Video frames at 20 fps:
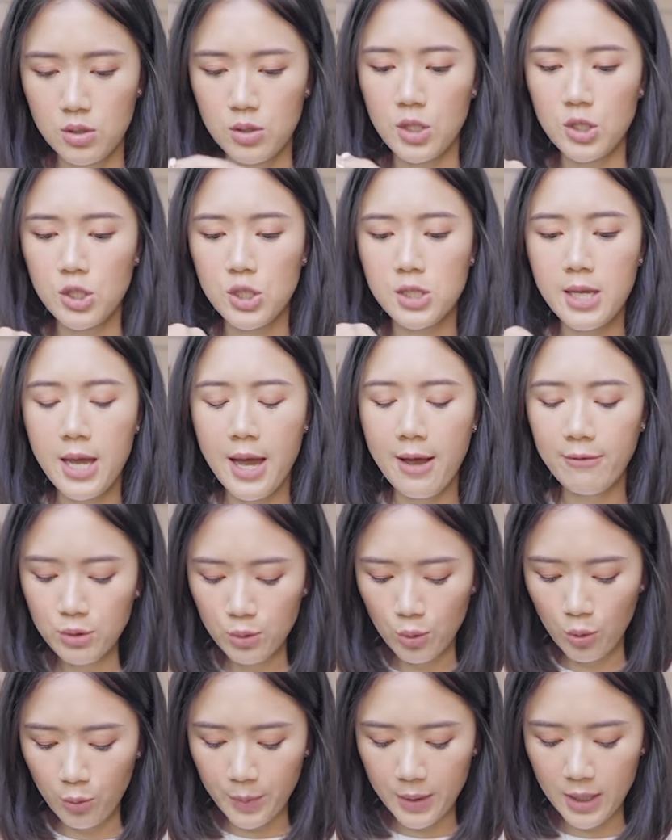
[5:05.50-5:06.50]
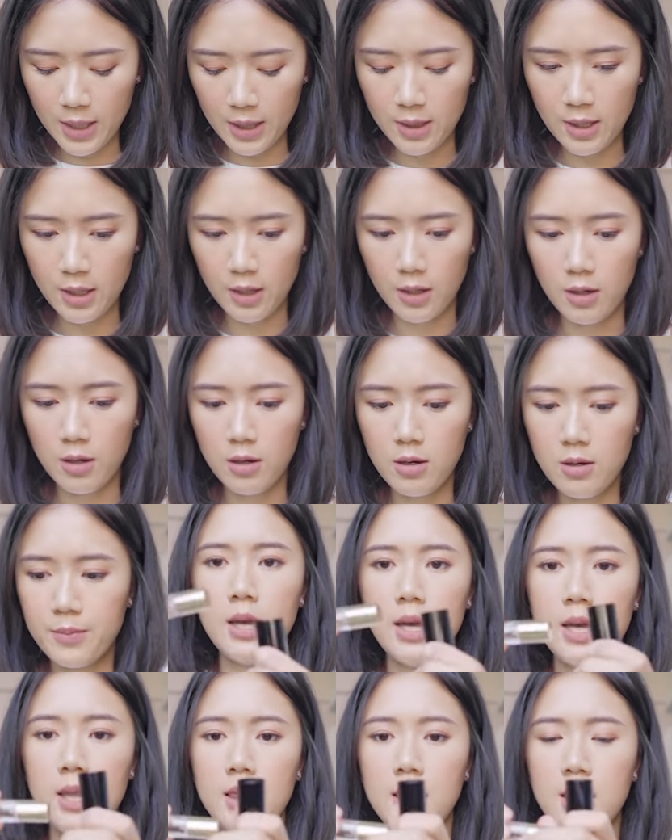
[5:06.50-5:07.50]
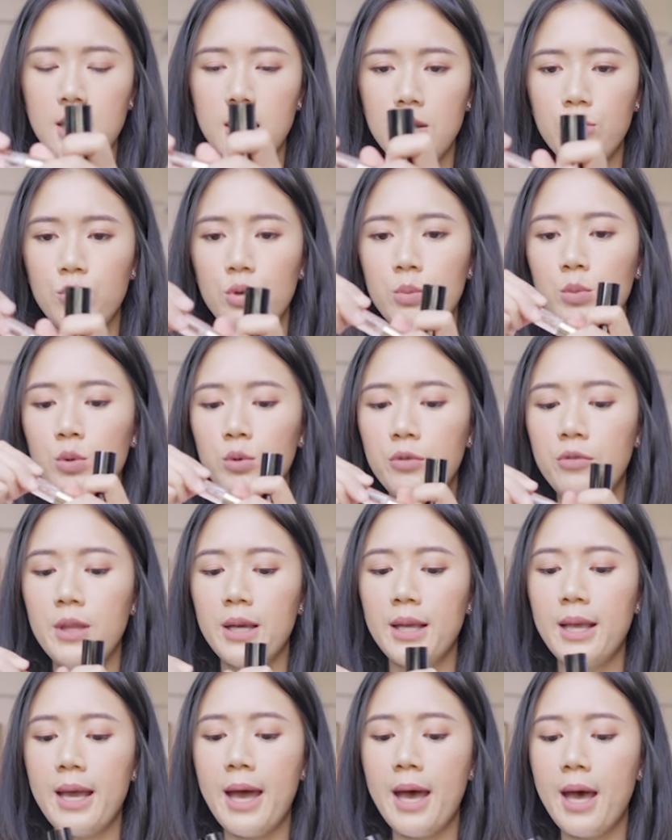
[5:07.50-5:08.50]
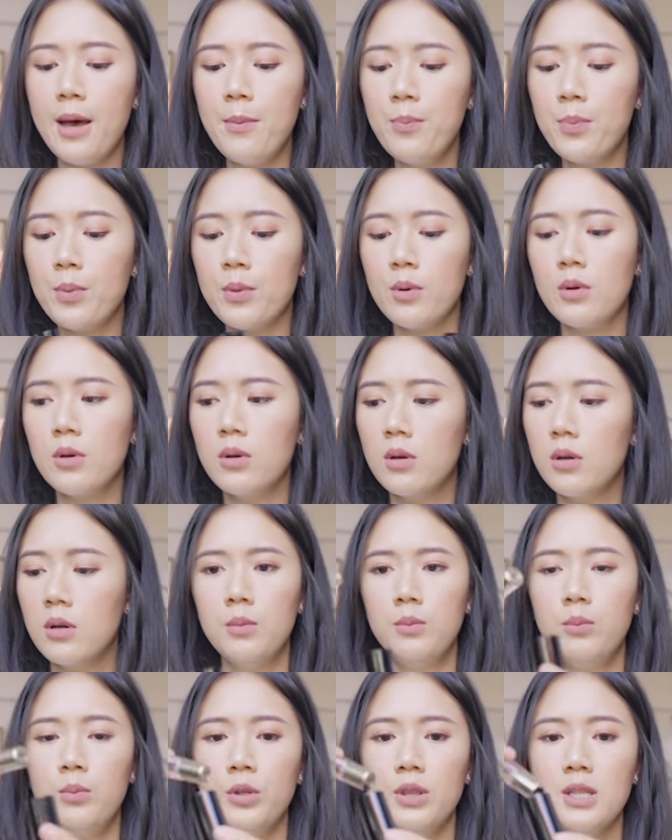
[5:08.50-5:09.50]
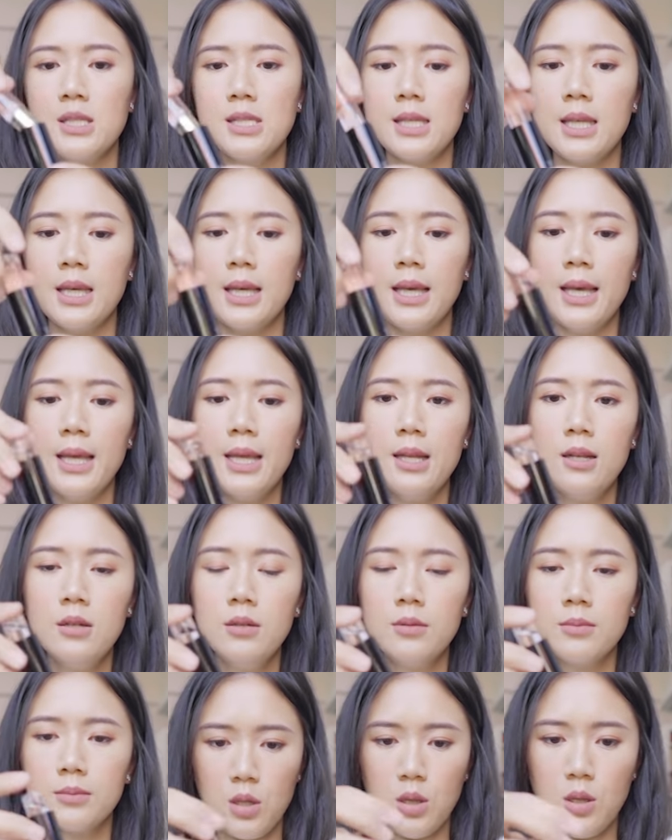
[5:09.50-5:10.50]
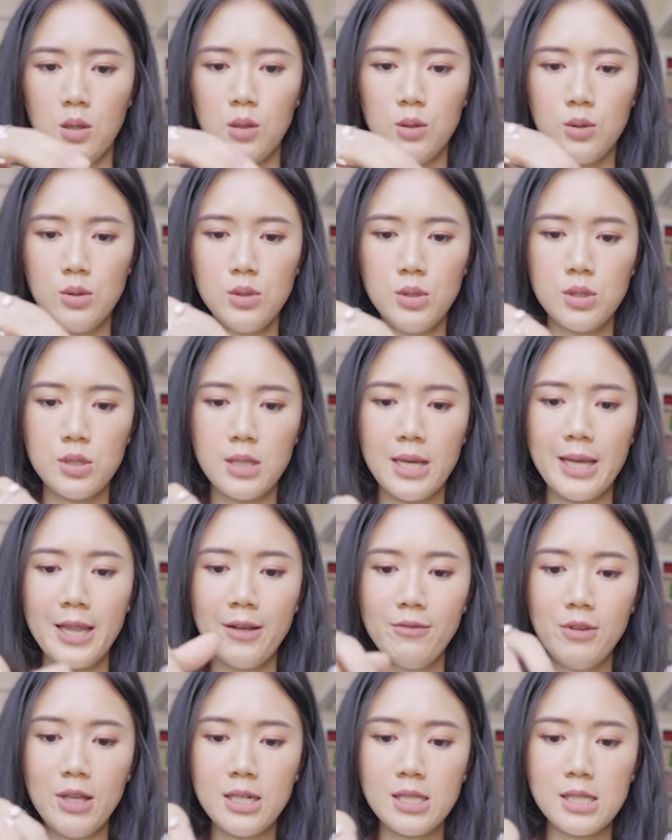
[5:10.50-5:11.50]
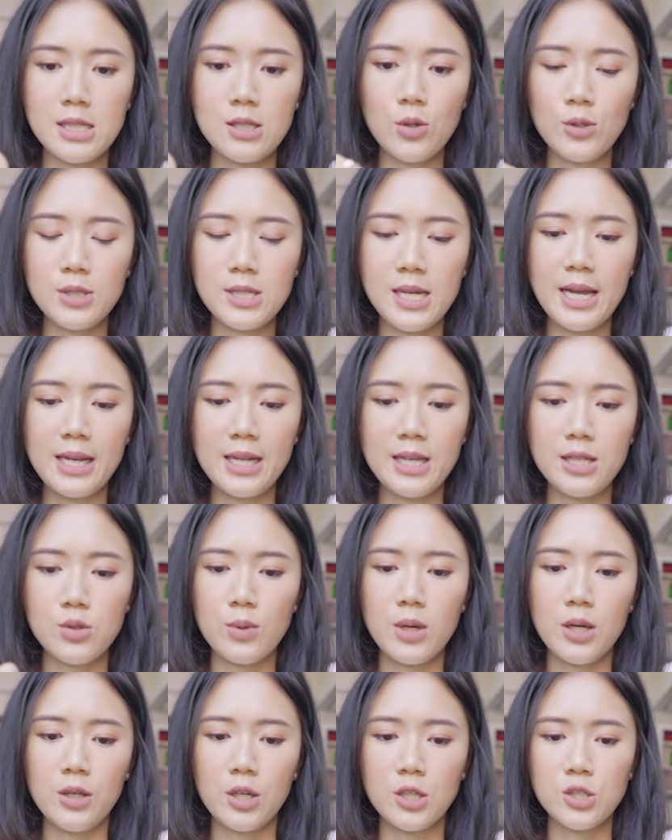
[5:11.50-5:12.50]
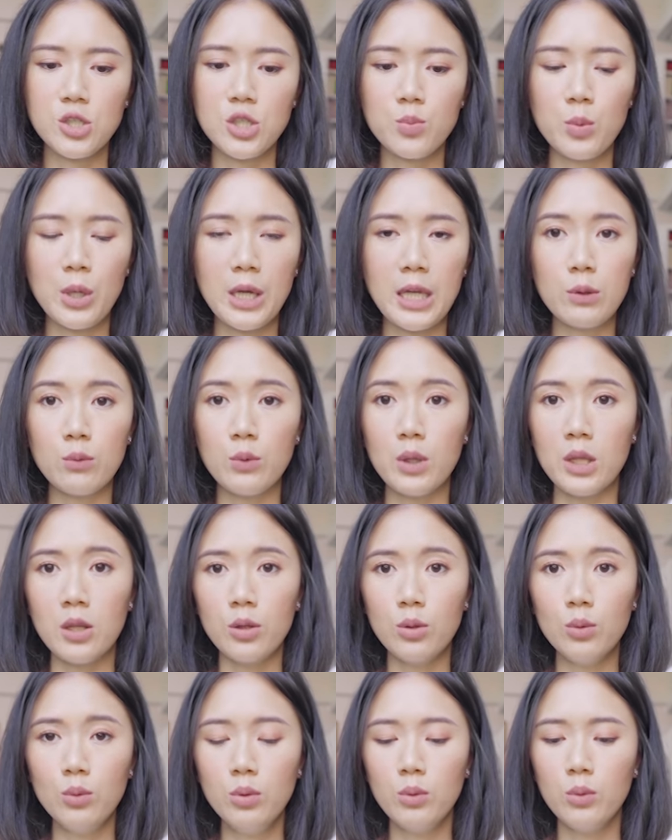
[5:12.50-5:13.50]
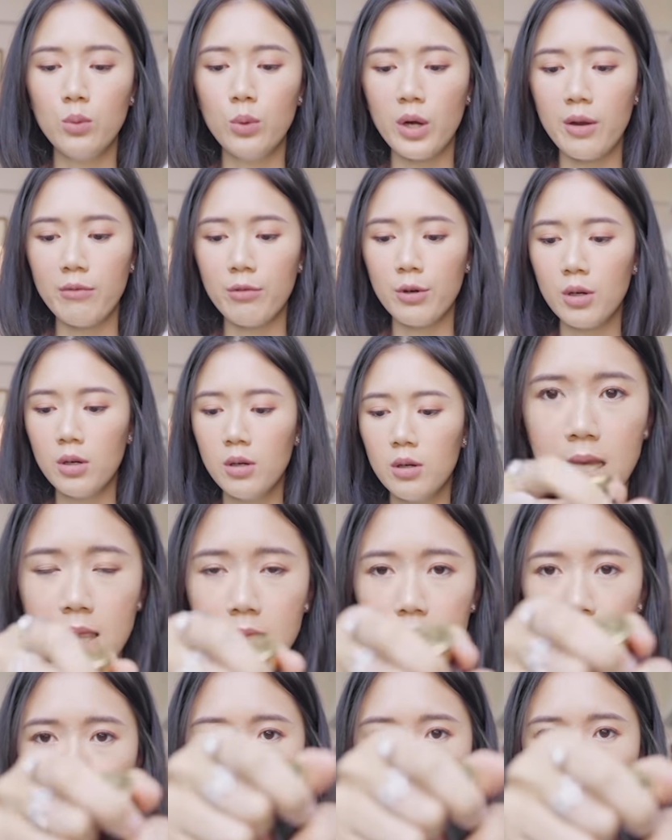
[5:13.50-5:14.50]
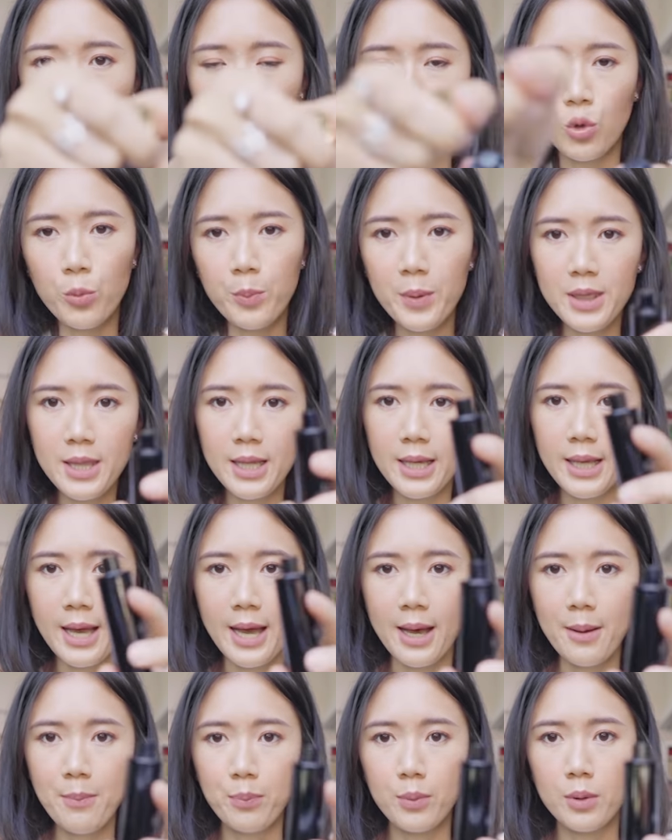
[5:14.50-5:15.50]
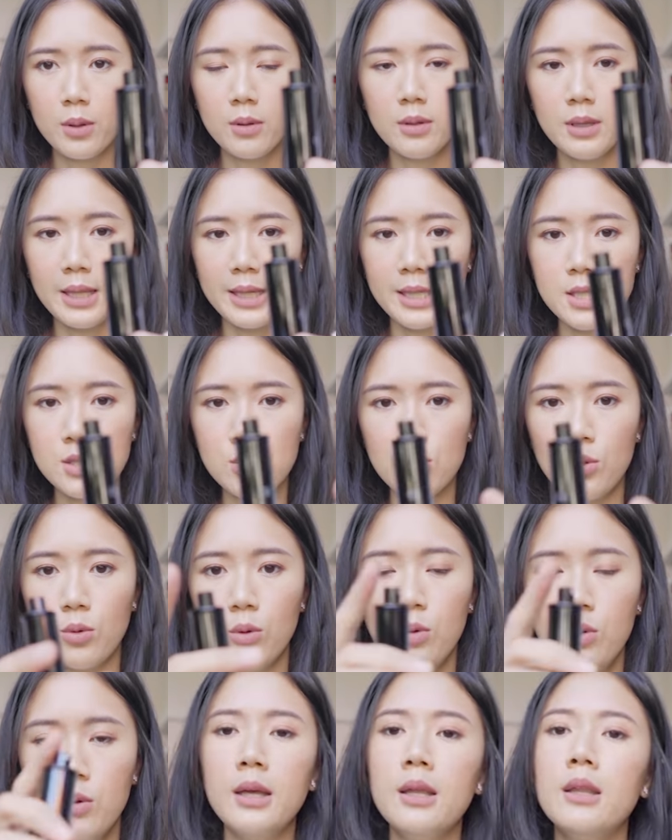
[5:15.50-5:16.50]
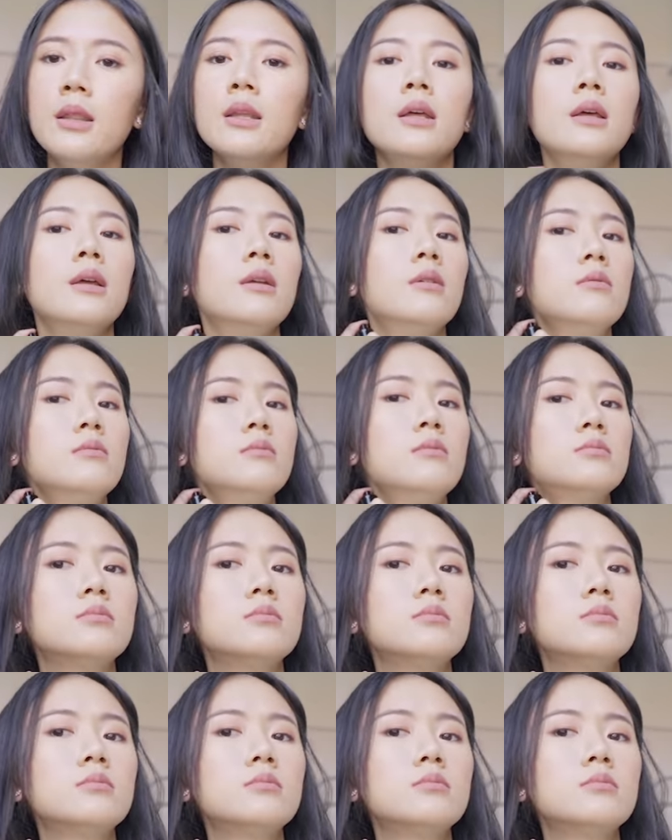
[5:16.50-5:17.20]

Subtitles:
So you just have to open it there and then remove the cap. Put this thing in, close. I love that it's so tiny as well. You can just bring it with you wherever. And then you just open the cap like so. And then...